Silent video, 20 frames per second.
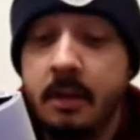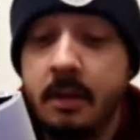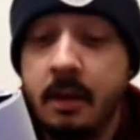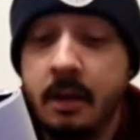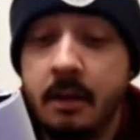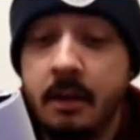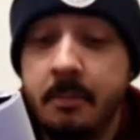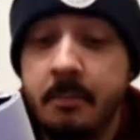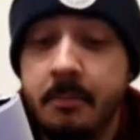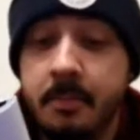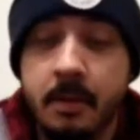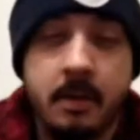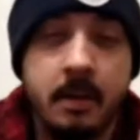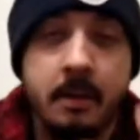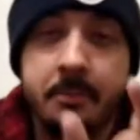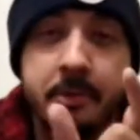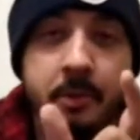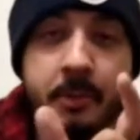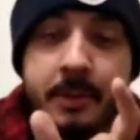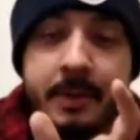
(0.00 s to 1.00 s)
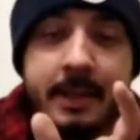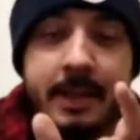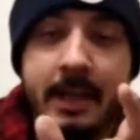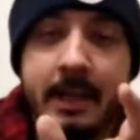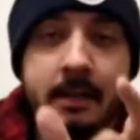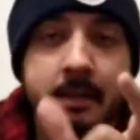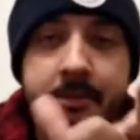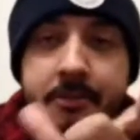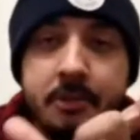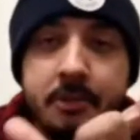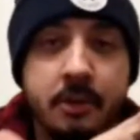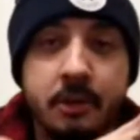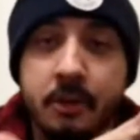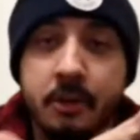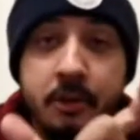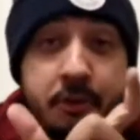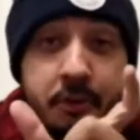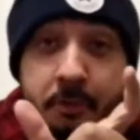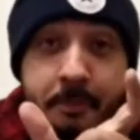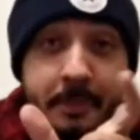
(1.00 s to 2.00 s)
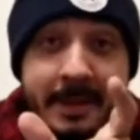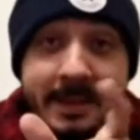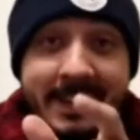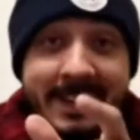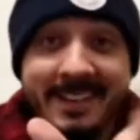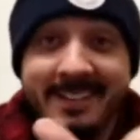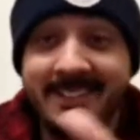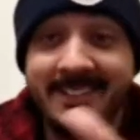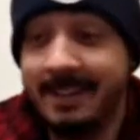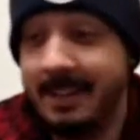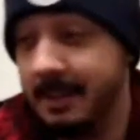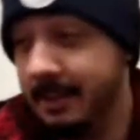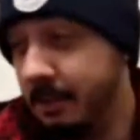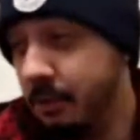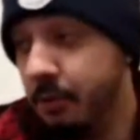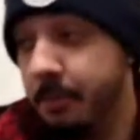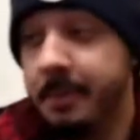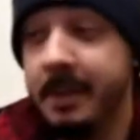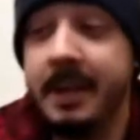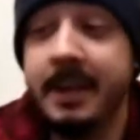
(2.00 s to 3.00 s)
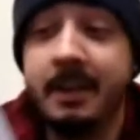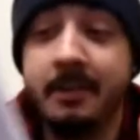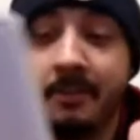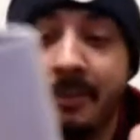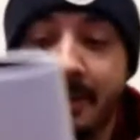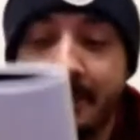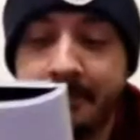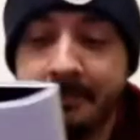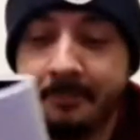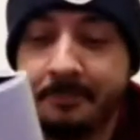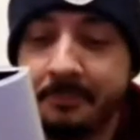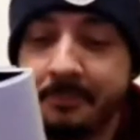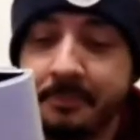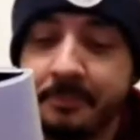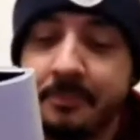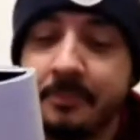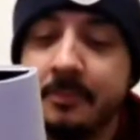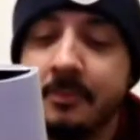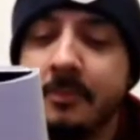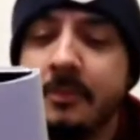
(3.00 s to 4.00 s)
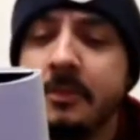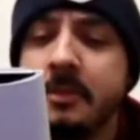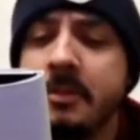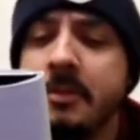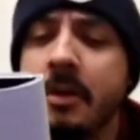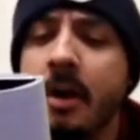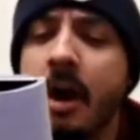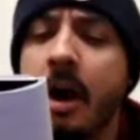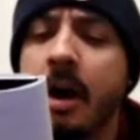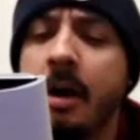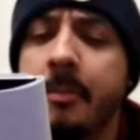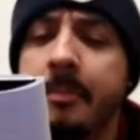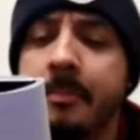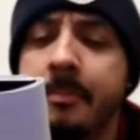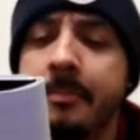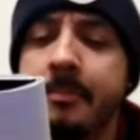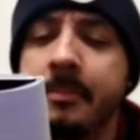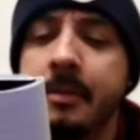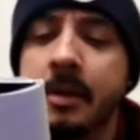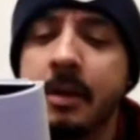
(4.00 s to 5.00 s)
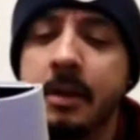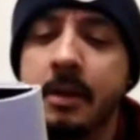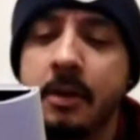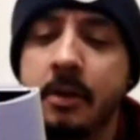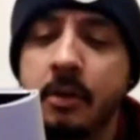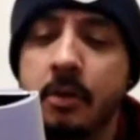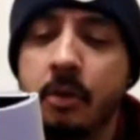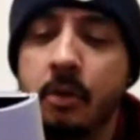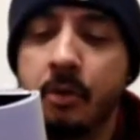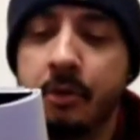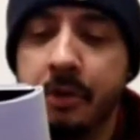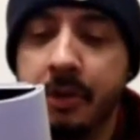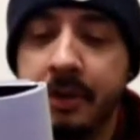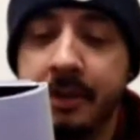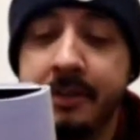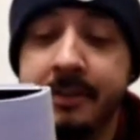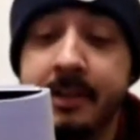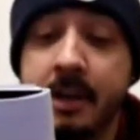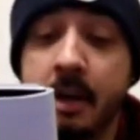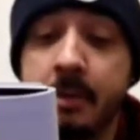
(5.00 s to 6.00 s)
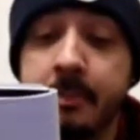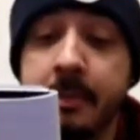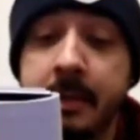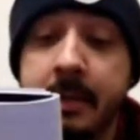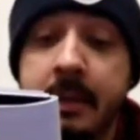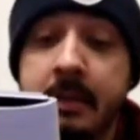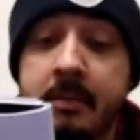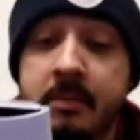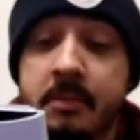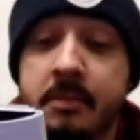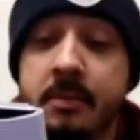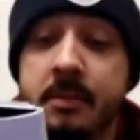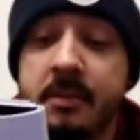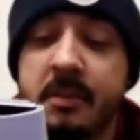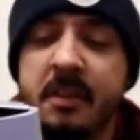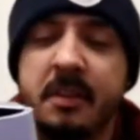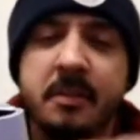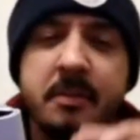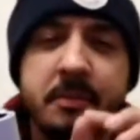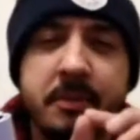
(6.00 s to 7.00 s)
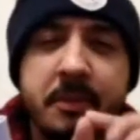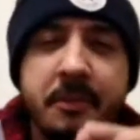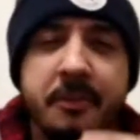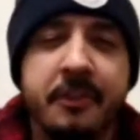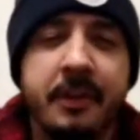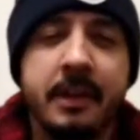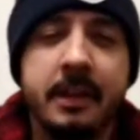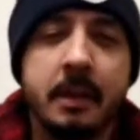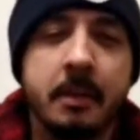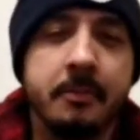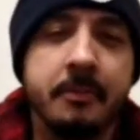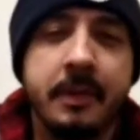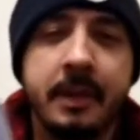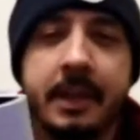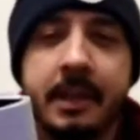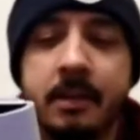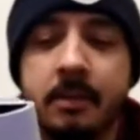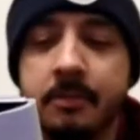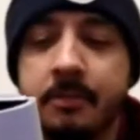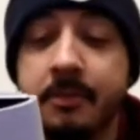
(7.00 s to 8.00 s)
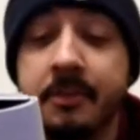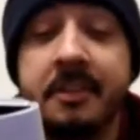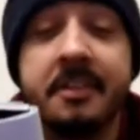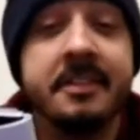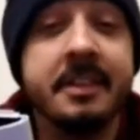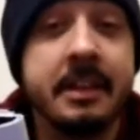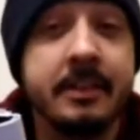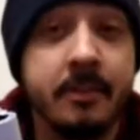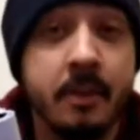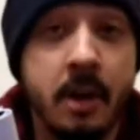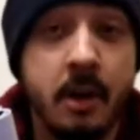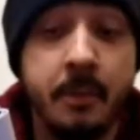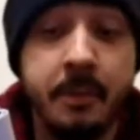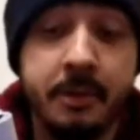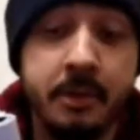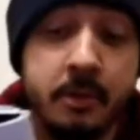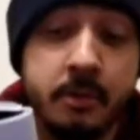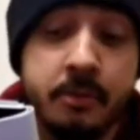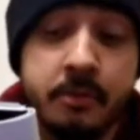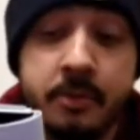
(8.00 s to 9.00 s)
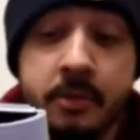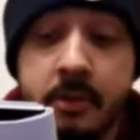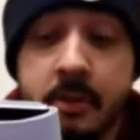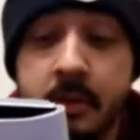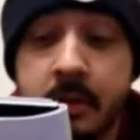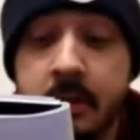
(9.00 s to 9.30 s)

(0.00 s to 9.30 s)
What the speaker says: I'm doing that. It doesn't mean it is that. It could be anything. Or you can tell me the thing that I'm thinking of, the Steve Irwin used.